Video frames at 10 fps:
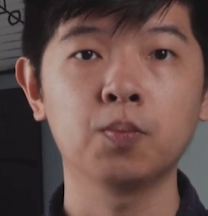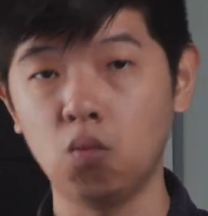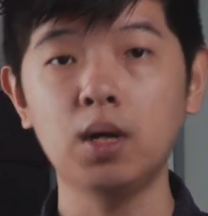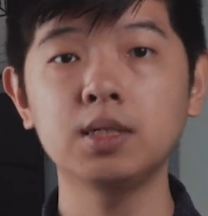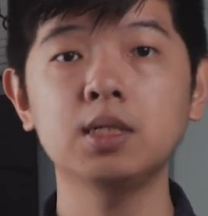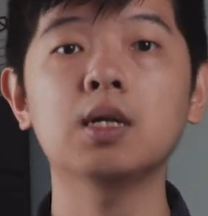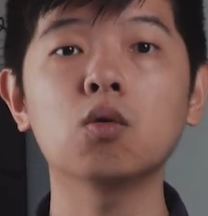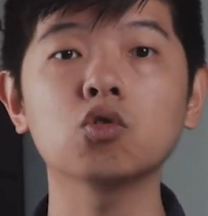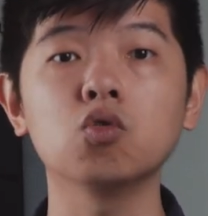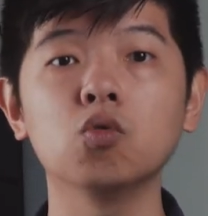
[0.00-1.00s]
Why is it
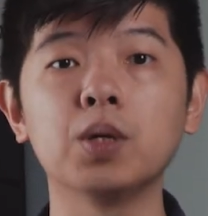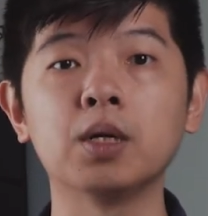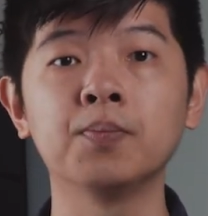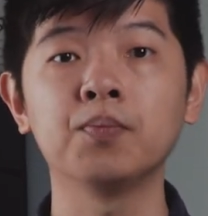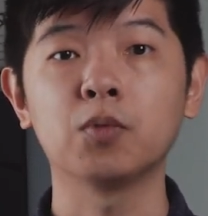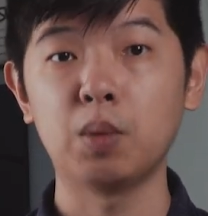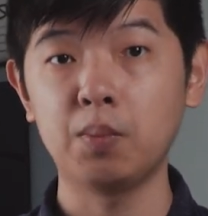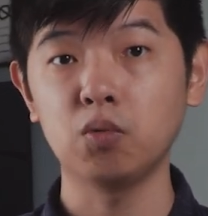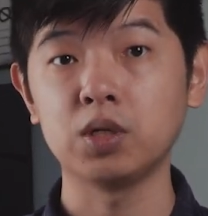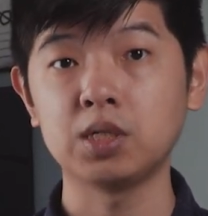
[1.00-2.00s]
downward sloping?
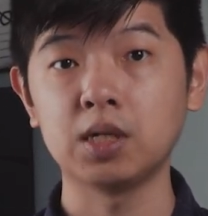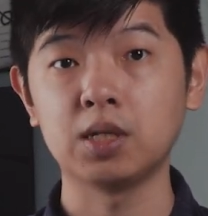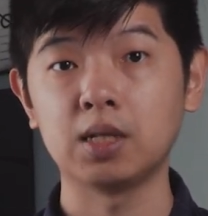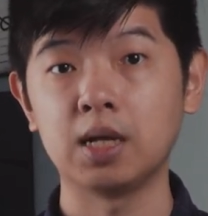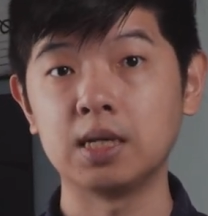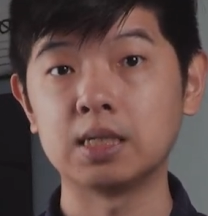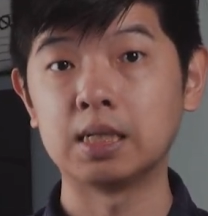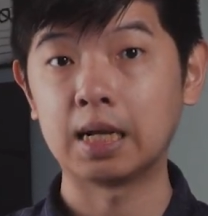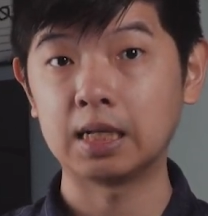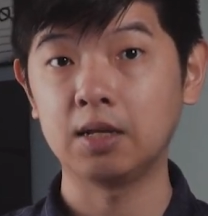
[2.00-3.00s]
Remember we said that there is a
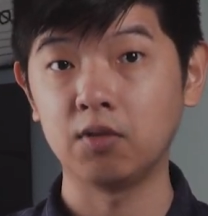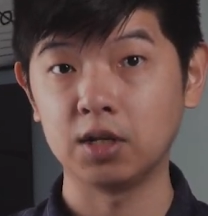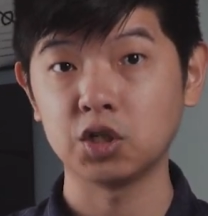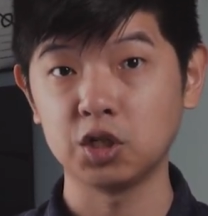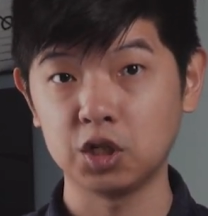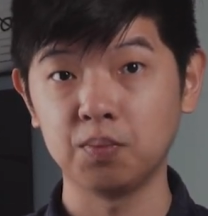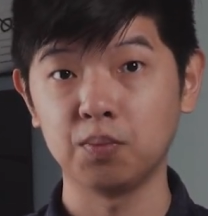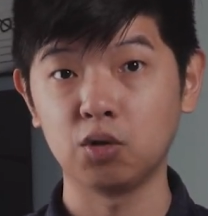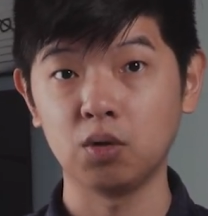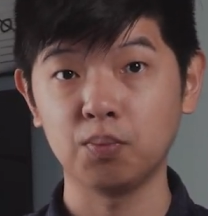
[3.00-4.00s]
negative
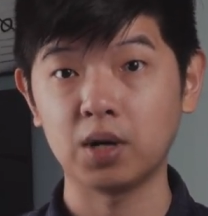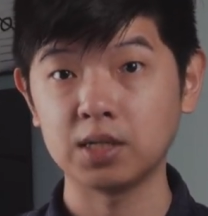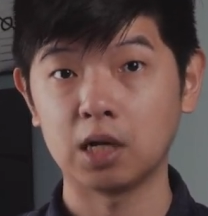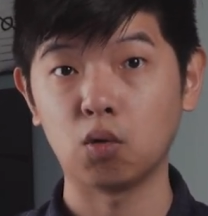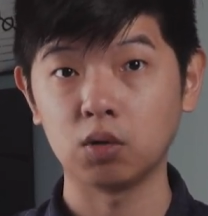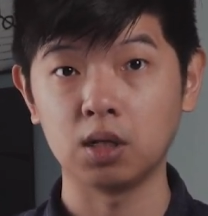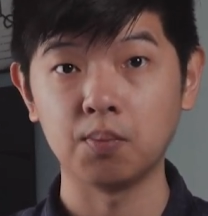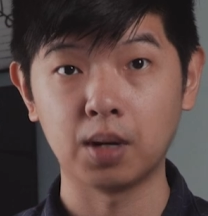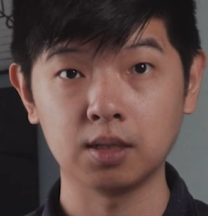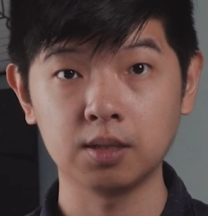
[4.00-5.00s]
relationship between price and quantity
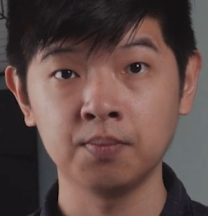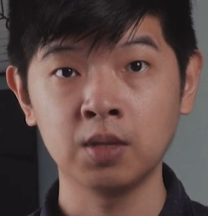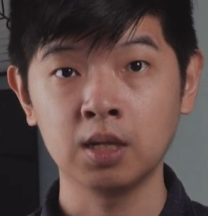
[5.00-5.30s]
demanded.